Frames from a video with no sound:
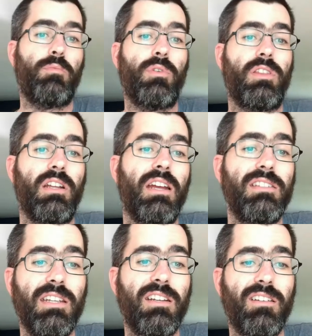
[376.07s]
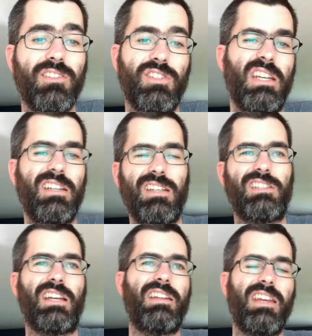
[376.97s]
with an idea is
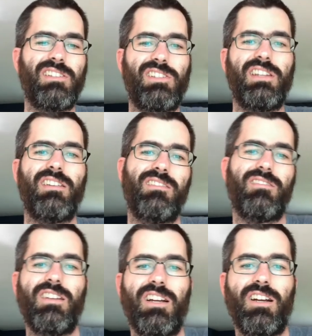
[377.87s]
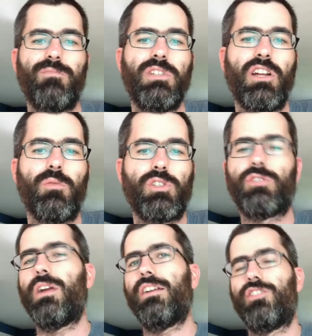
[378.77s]
kind of that standard,
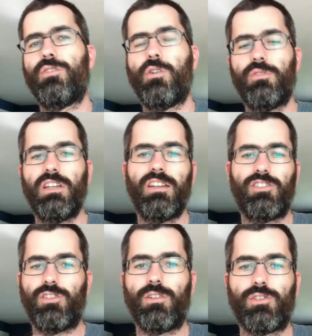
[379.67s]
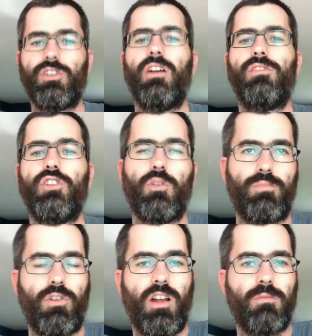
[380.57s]
scratch your own itch or solve your own
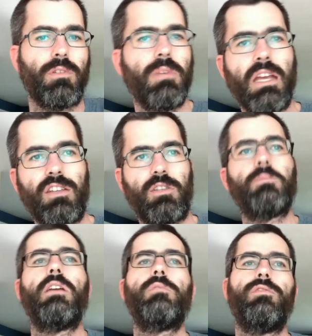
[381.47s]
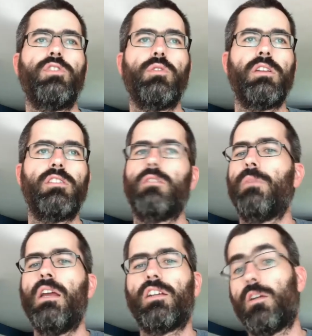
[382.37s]
problem. Sometimes if you end up
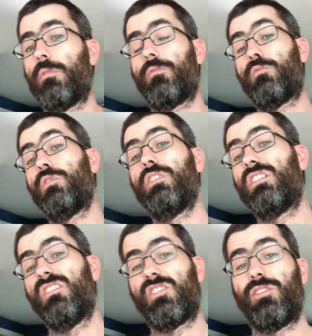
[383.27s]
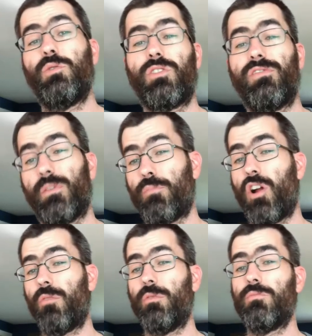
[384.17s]
coming up with a really good solution for a
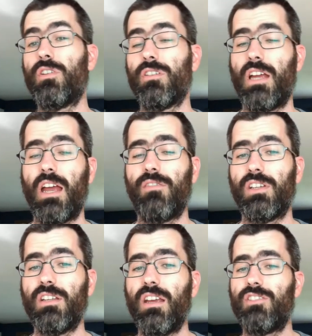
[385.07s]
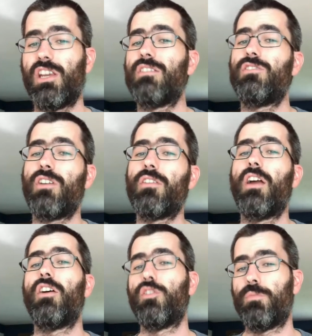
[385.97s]
problem you're having, chances are that
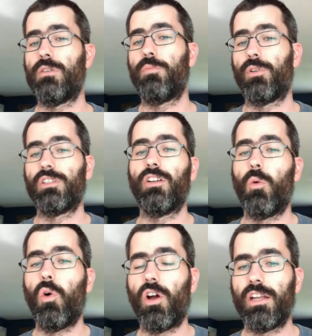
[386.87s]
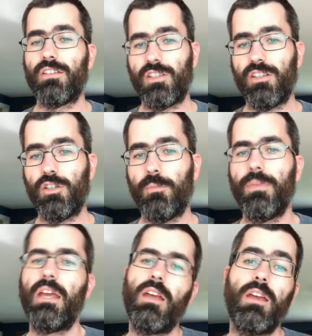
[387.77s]
other people are going to want it too.
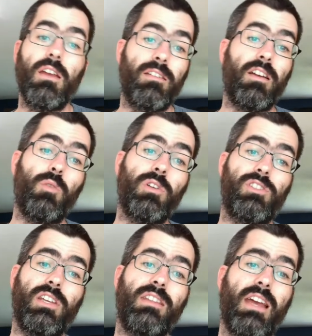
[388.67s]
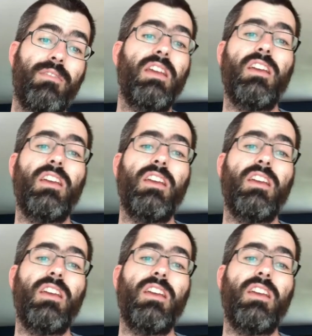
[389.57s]
Now I will say that